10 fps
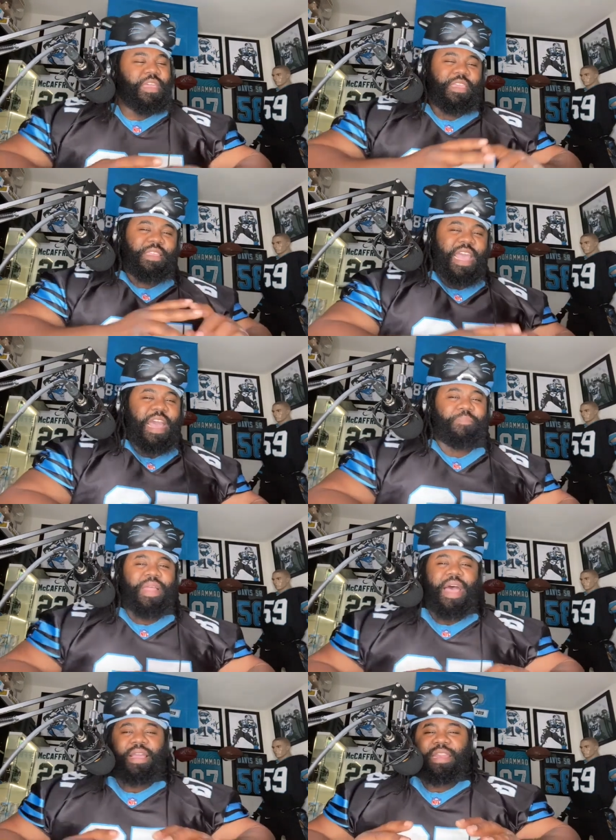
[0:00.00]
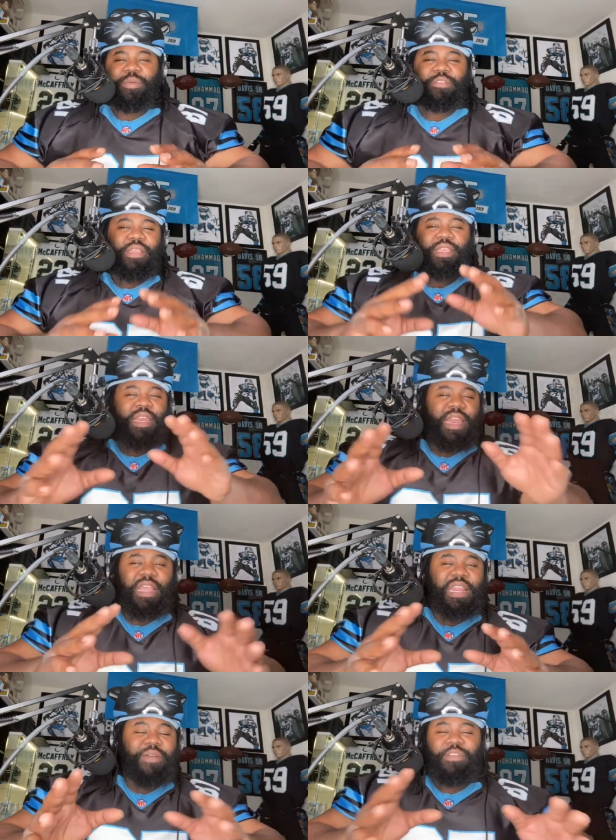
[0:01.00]
You down block, and then when you get to the
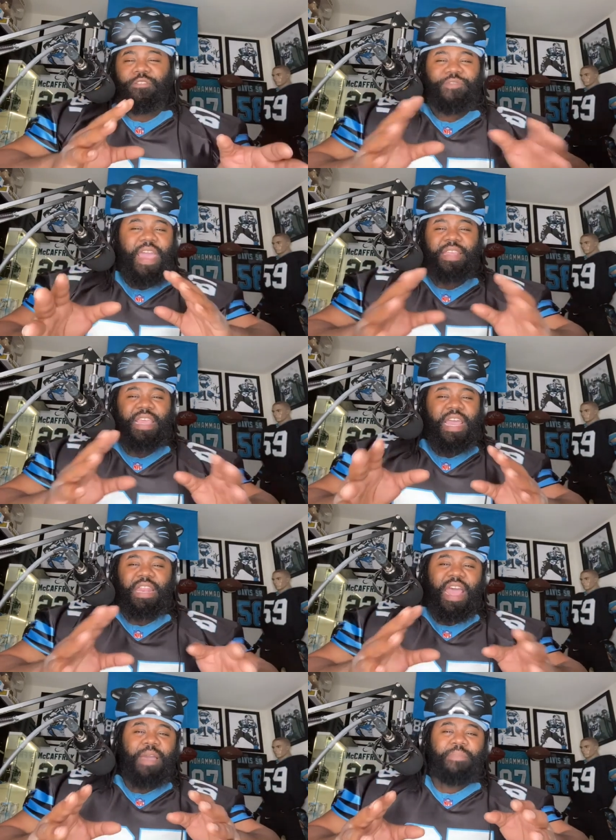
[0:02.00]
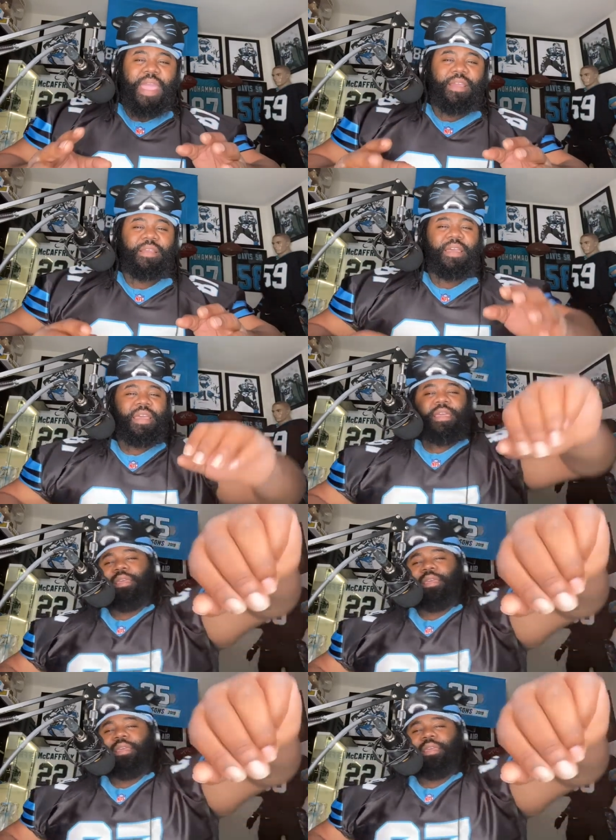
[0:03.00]
next level, those fast ass linebackers, you're